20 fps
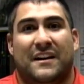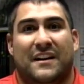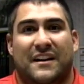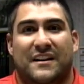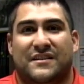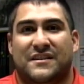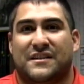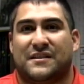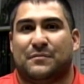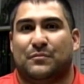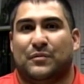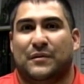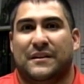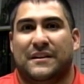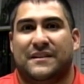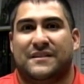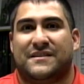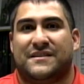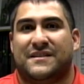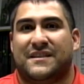it just
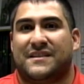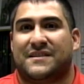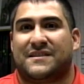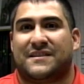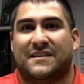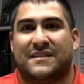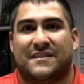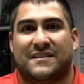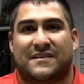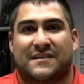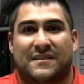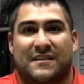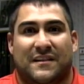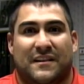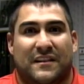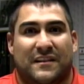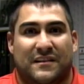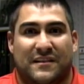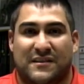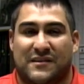brings just this
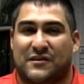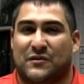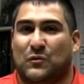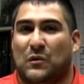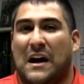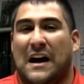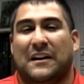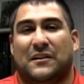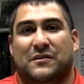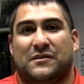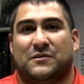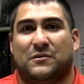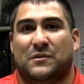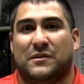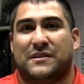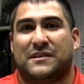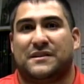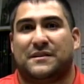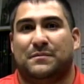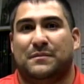swagger, so
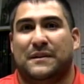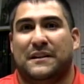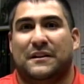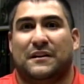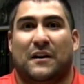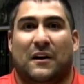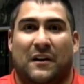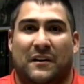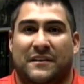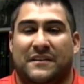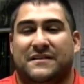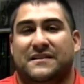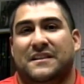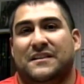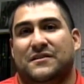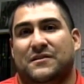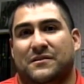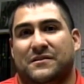to speak, on the St.